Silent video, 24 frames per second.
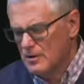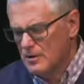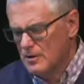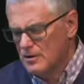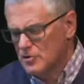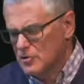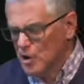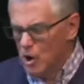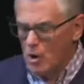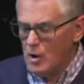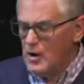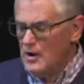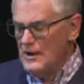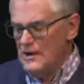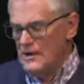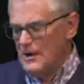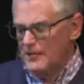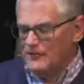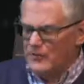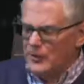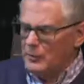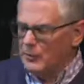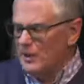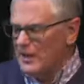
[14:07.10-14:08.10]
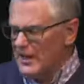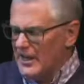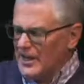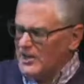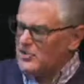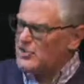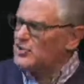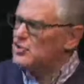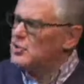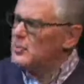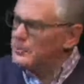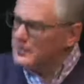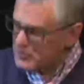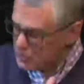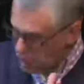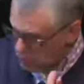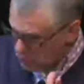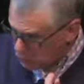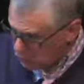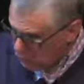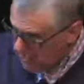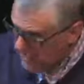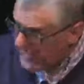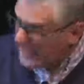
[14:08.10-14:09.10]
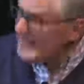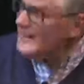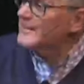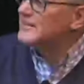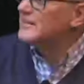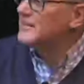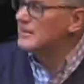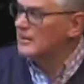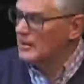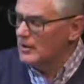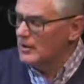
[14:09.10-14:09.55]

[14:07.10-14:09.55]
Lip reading: So, if the relationship is great,